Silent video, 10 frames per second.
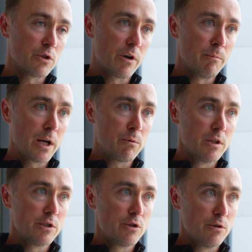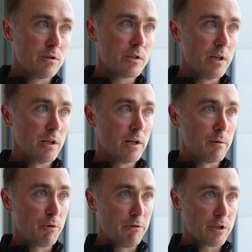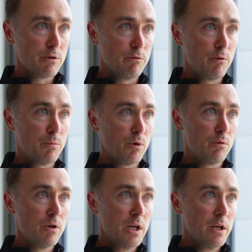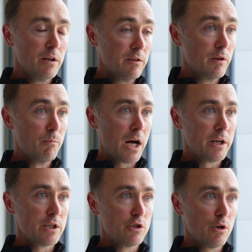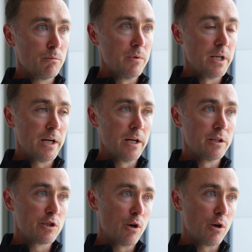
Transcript: trying to make with the students that professional football is a demanding job. And